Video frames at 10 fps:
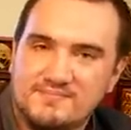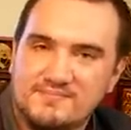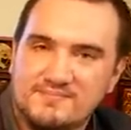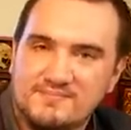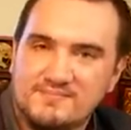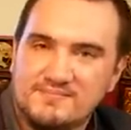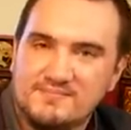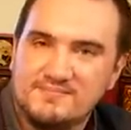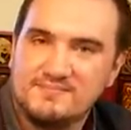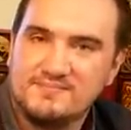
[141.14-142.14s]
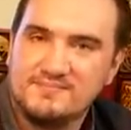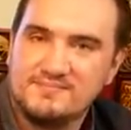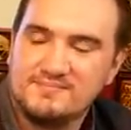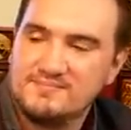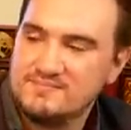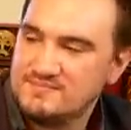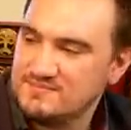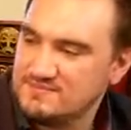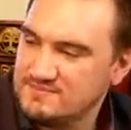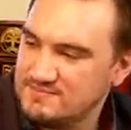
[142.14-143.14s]

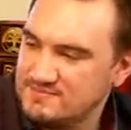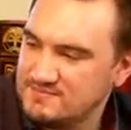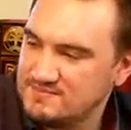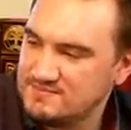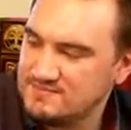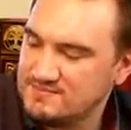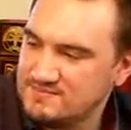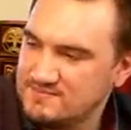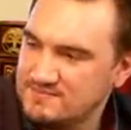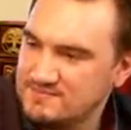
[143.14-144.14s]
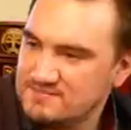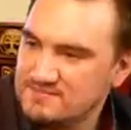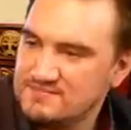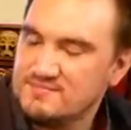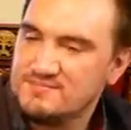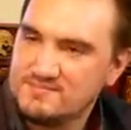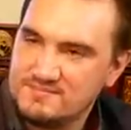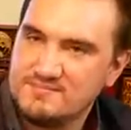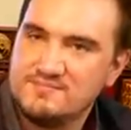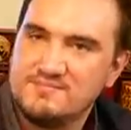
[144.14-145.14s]

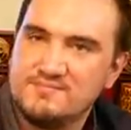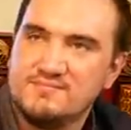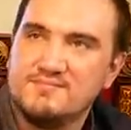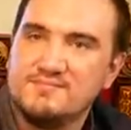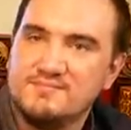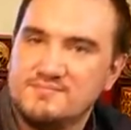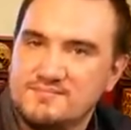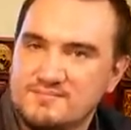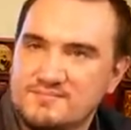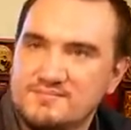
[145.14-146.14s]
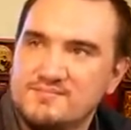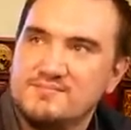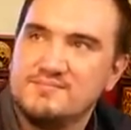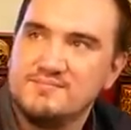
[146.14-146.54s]
[no speech]